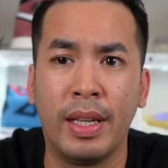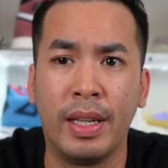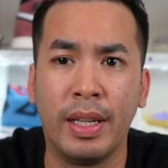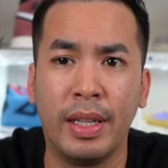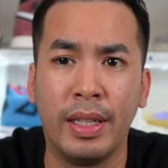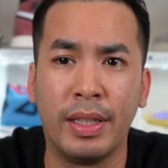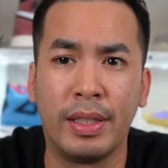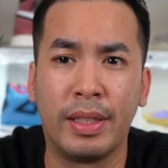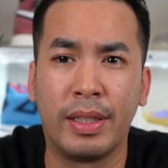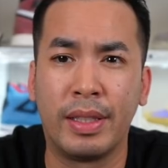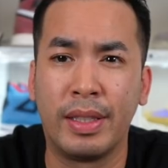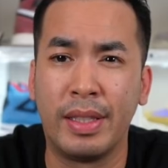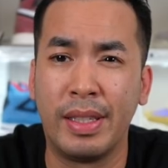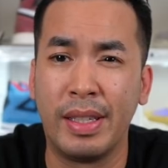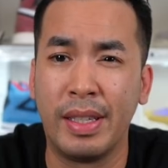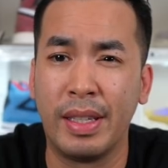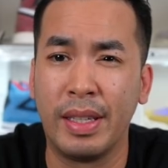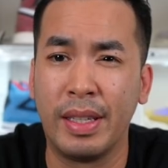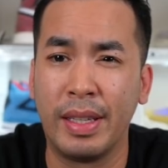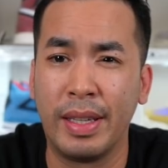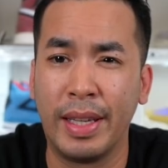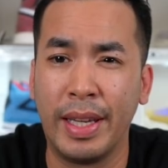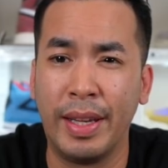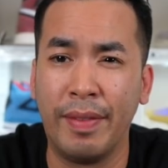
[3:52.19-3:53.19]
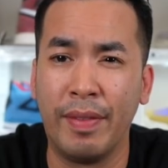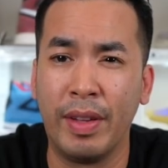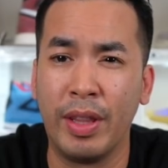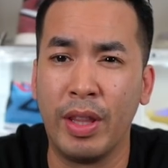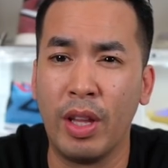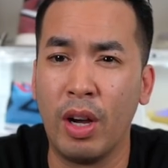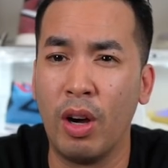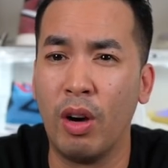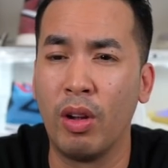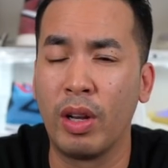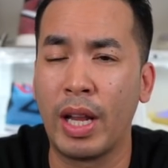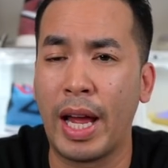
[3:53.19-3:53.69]
it's even
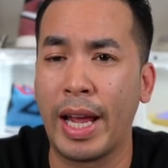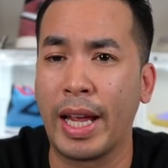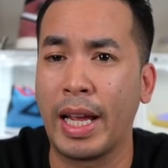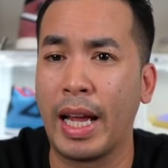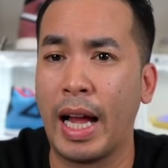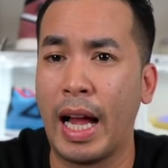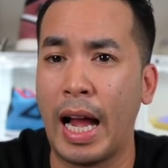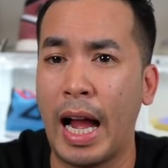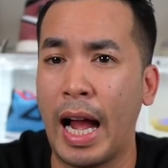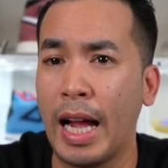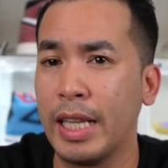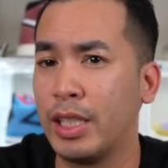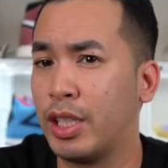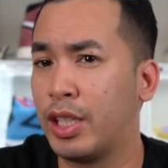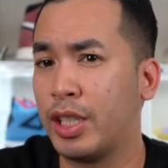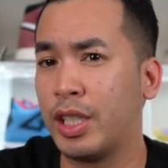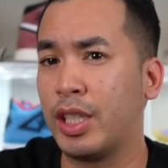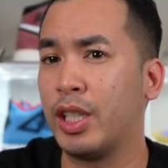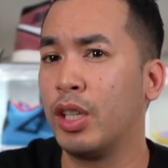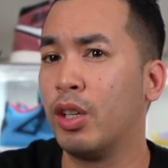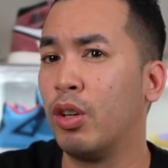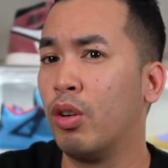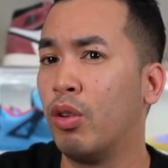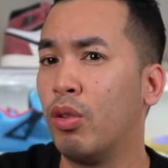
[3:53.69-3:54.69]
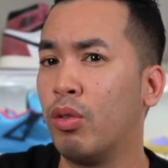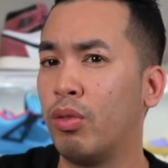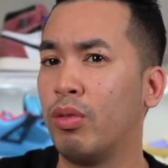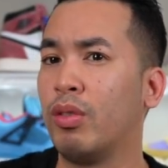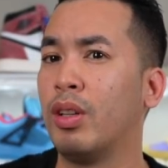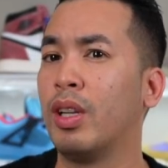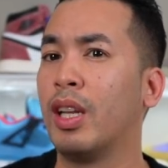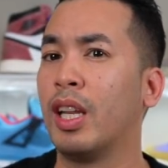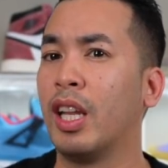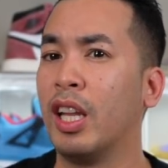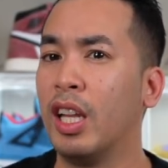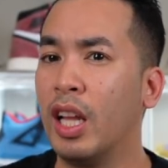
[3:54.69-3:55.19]
though like I still
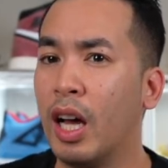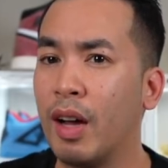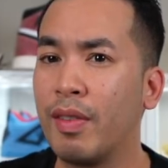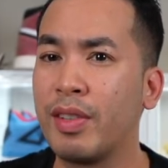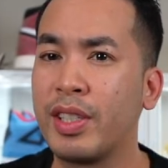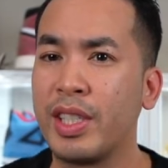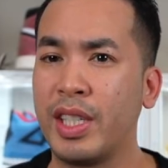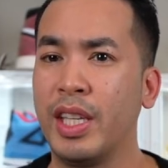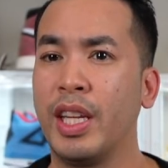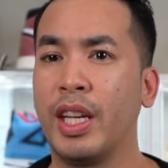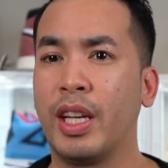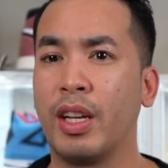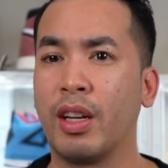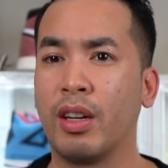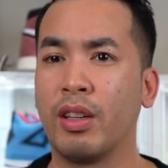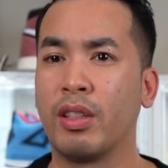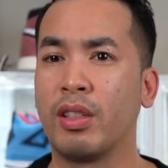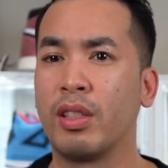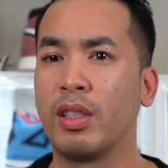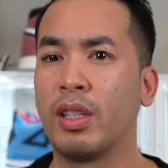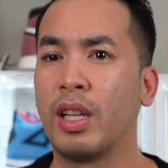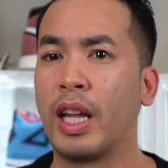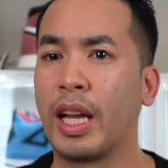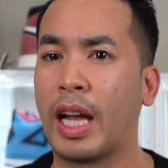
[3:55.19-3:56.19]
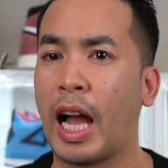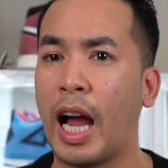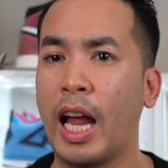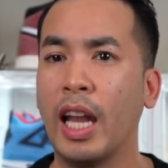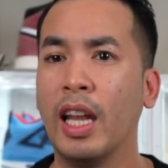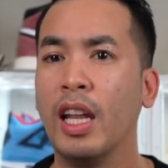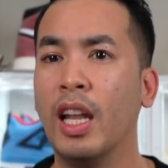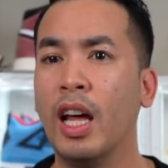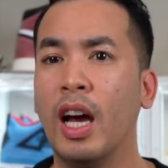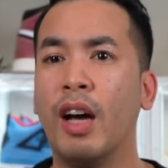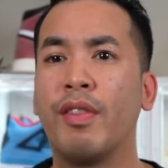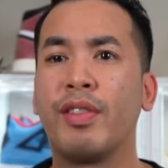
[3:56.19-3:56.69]
love sneakers. Like I
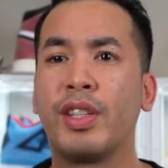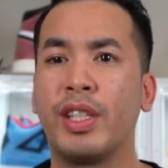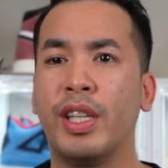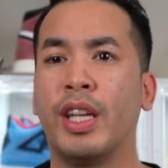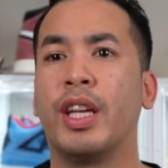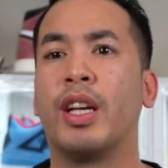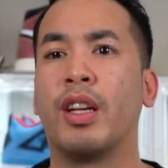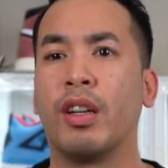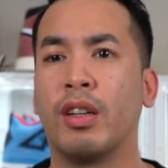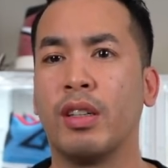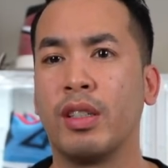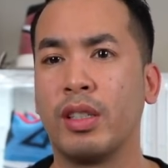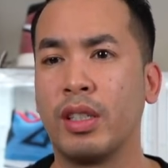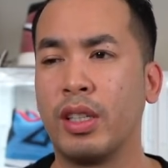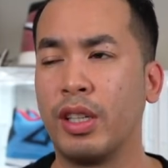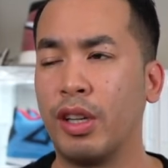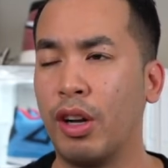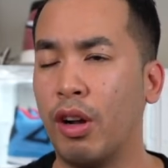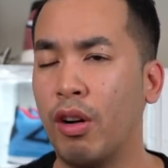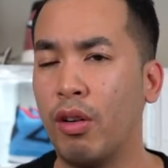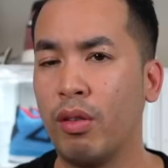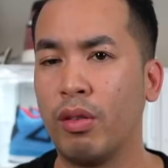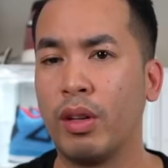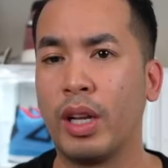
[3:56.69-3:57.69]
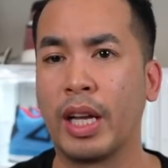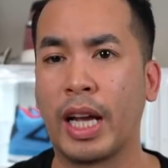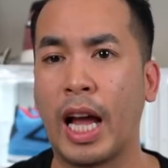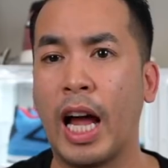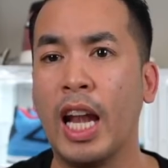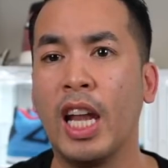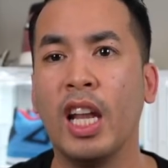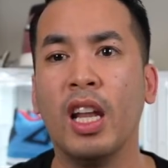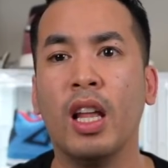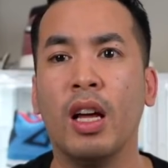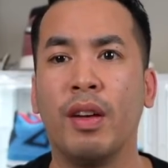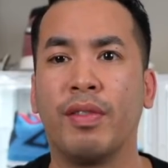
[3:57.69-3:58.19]
love sneakers. You know, like
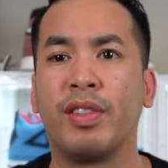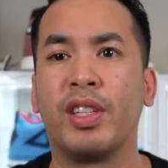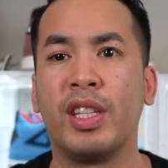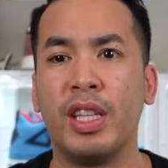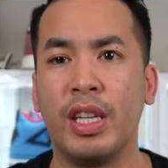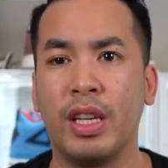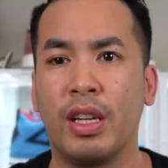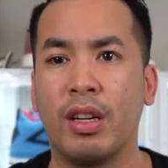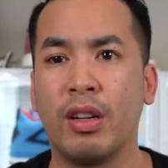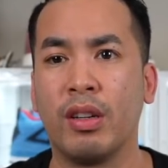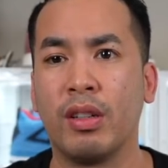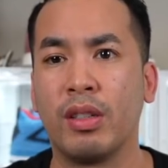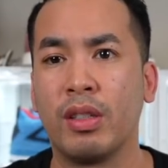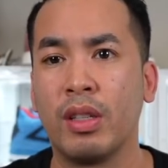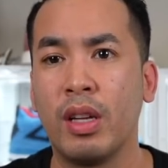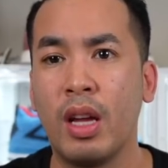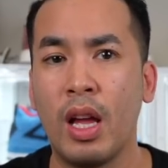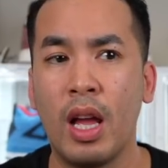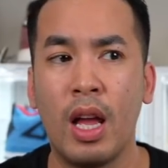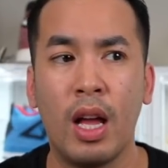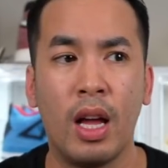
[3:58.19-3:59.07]
I love sneakers.